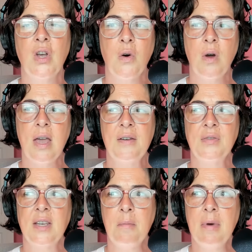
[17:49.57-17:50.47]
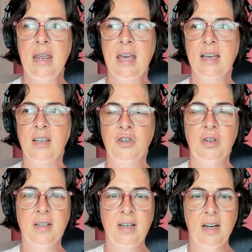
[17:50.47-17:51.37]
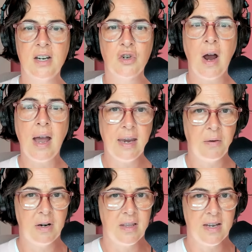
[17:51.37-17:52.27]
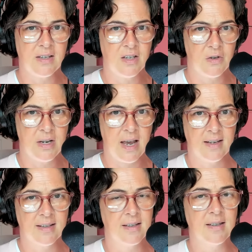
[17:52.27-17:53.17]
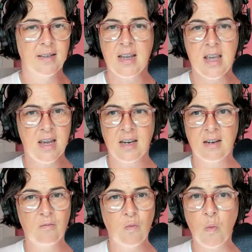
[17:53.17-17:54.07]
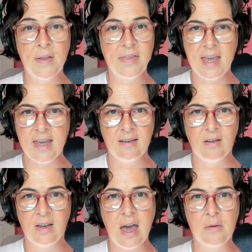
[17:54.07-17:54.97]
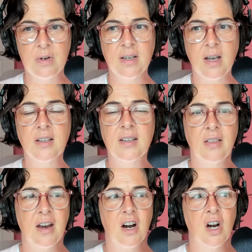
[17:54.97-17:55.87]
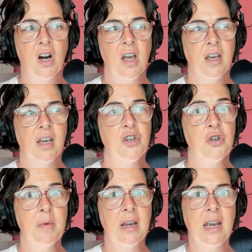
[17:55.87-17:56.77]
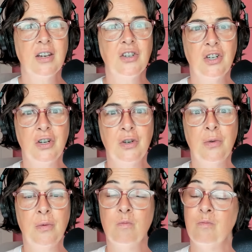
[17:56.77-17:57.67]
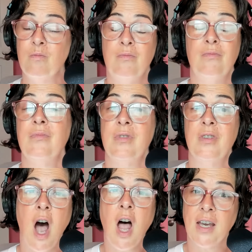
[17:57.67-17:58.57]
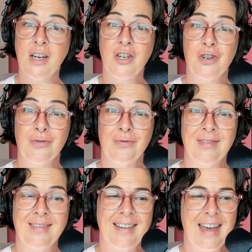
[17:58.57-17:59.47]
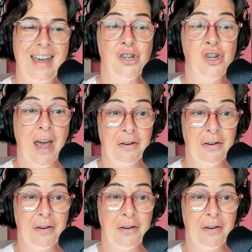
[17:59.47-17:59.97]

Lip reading: So if somebody is interested in trying one of these new tests and seeing what they get results, they're contributing to knowledge in